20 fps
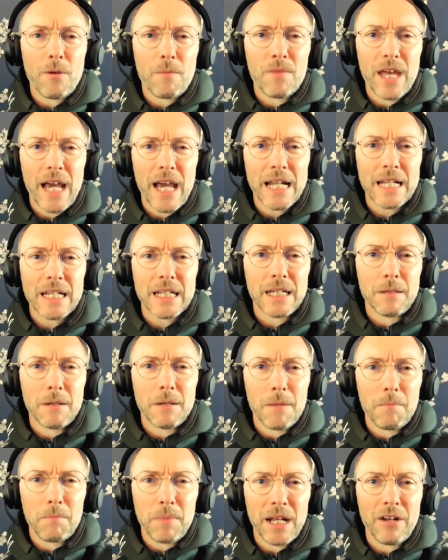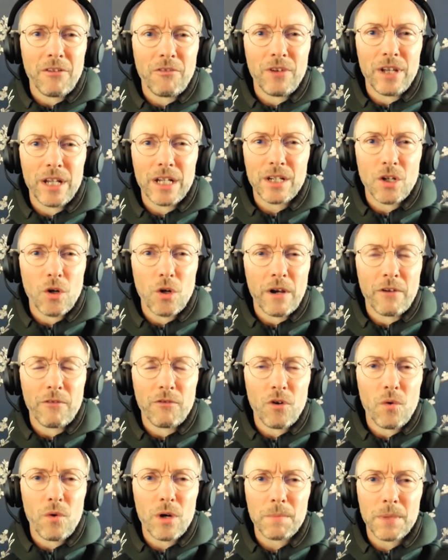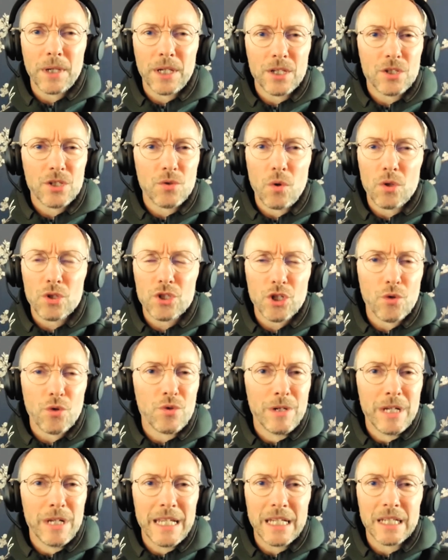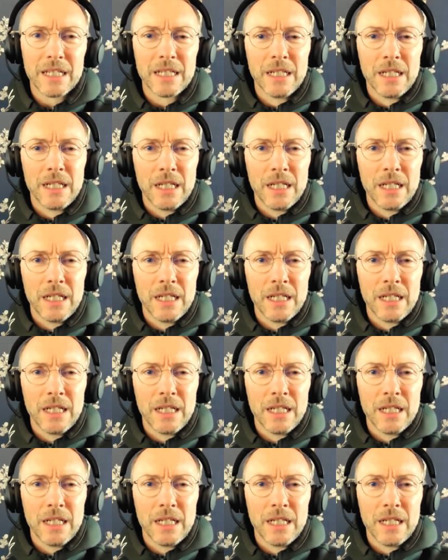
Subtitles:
that and benefit going forward, because you also need,